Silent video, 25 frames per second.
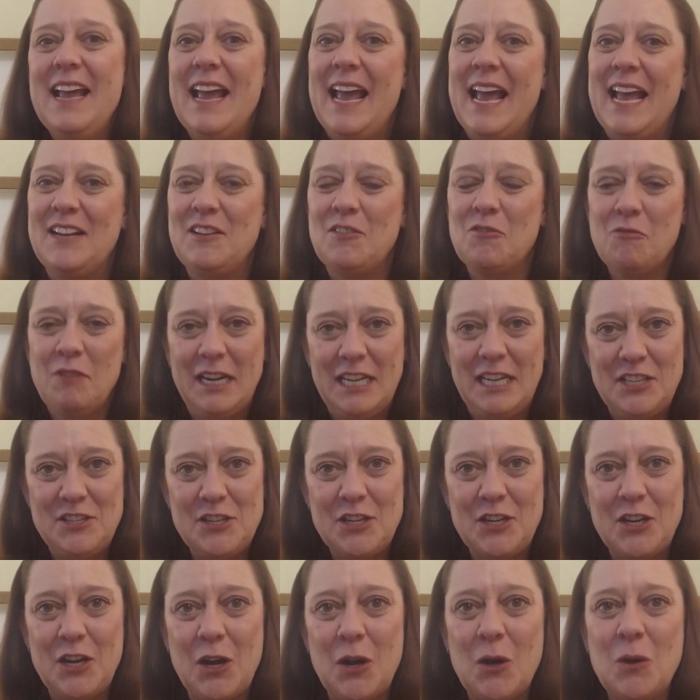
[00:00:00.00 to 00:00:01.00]
and ready
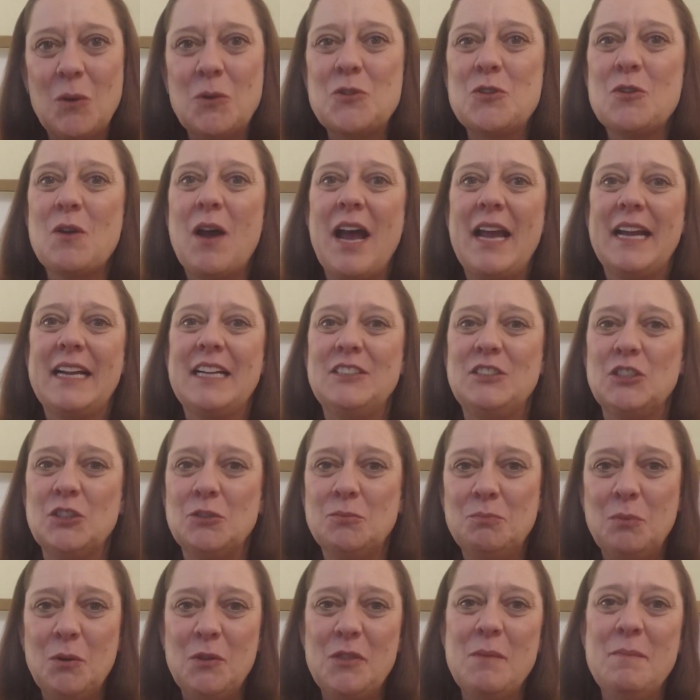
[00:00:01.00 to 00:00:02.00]
to go, so I can
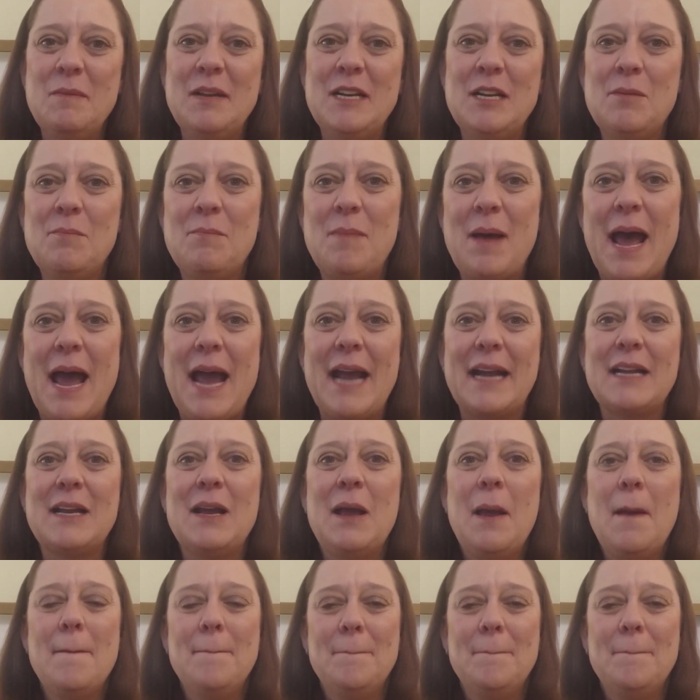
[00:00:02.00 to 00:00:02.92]
just put them in a bag,